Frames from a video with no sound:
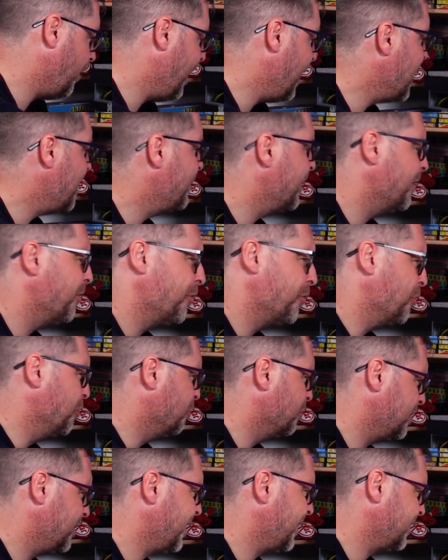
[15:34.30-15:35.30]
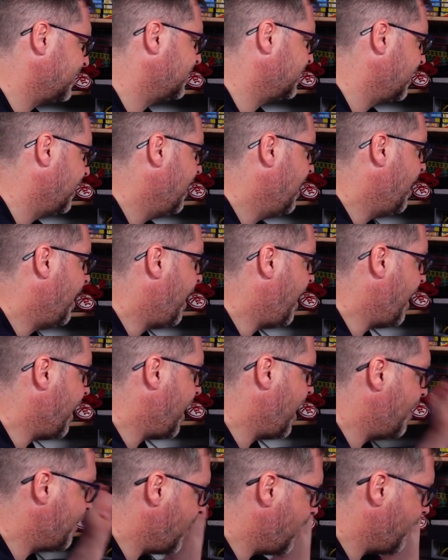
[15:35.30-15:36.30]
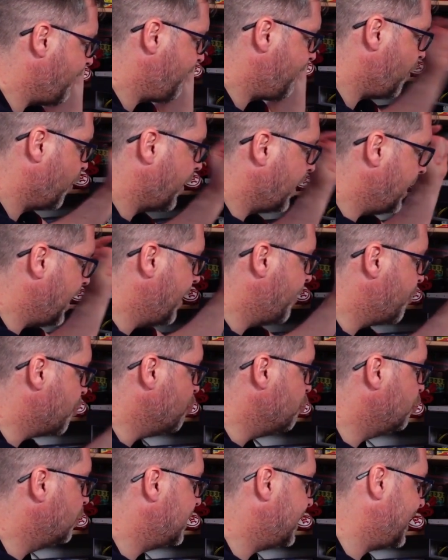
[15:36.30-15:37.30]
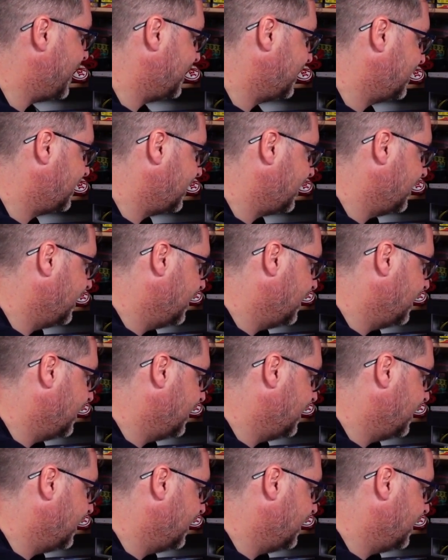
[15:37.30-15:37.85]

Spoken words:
I am an enthusiast. I am a fucking enthusiast.